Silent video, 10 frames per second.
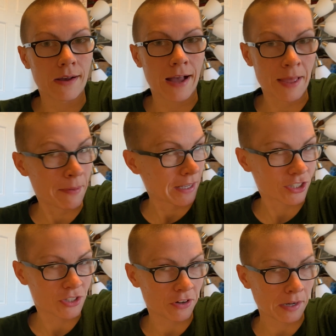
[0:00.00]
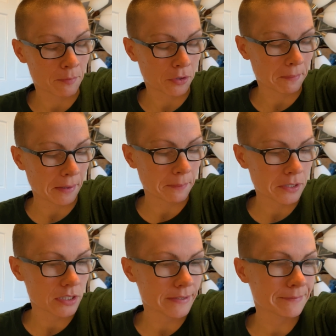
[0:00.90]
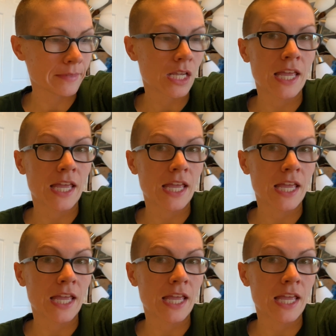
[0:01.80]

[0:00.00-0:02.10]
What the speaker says: I'm actually writing a book about a person